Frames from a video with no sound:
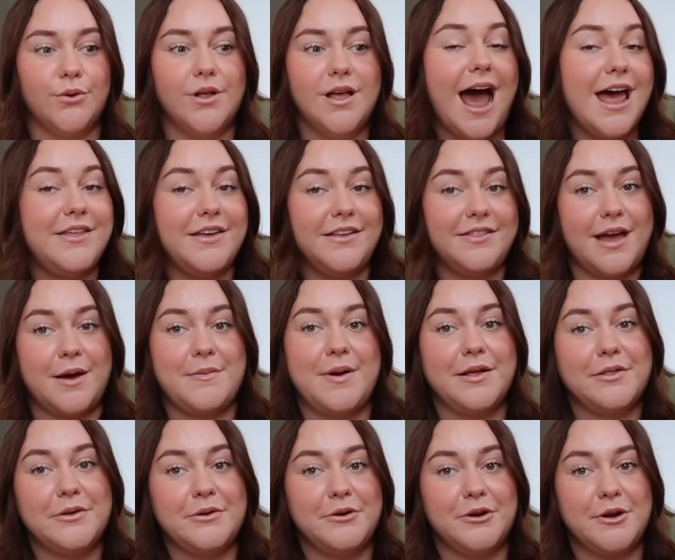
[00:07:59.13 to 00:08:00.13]
I think that
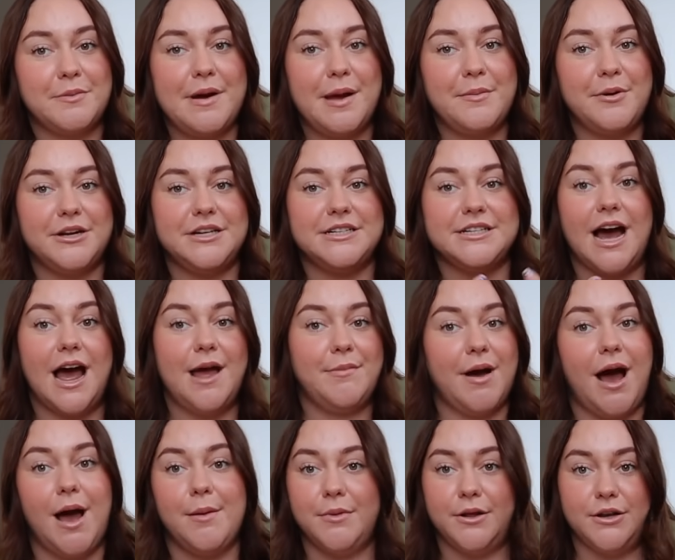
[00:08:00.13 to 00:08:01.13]
might look good on my body type.
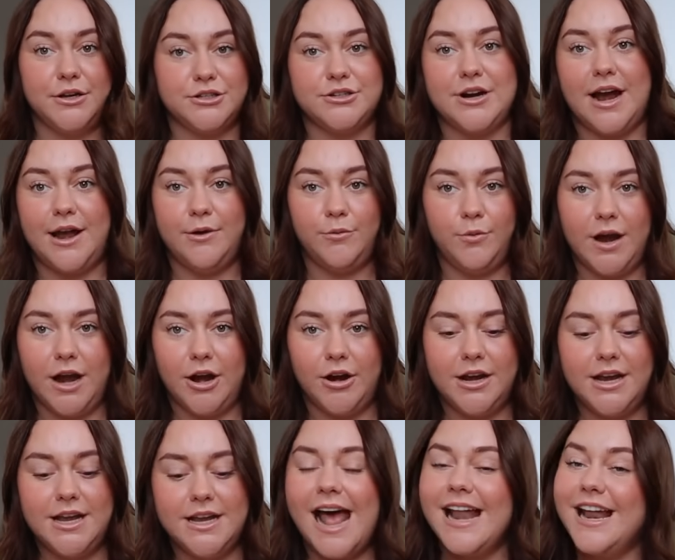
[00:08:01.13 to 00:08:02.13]
I'm gonna try and wear
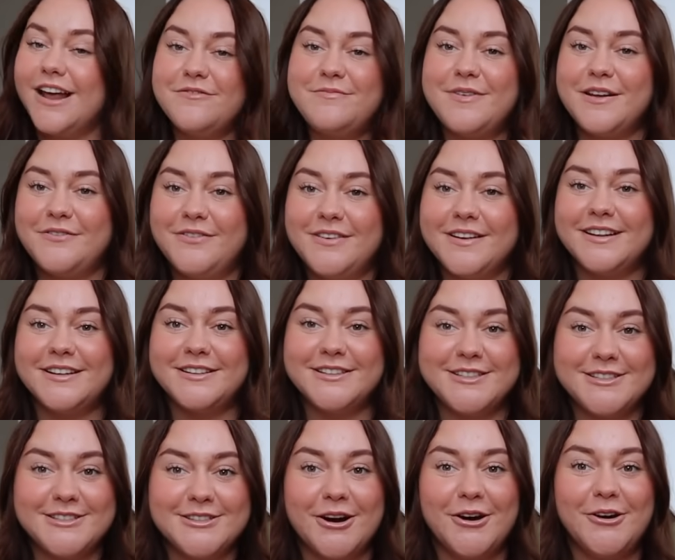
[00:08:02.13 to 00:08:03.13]
it. And I've been feeling
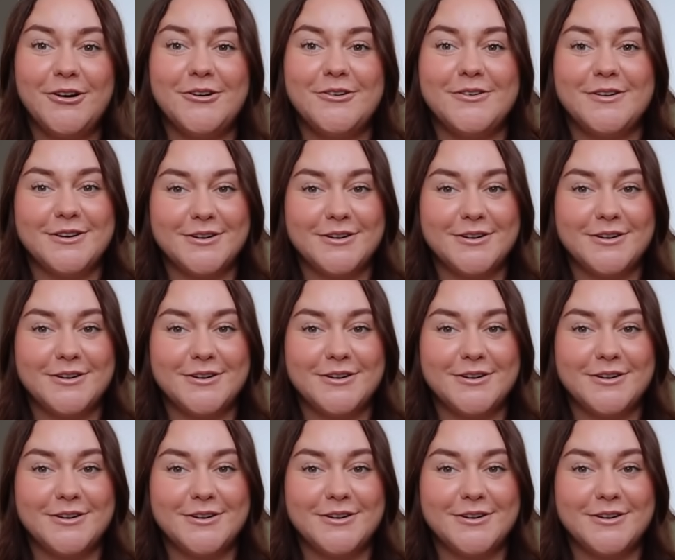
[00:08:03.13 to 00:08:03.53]
so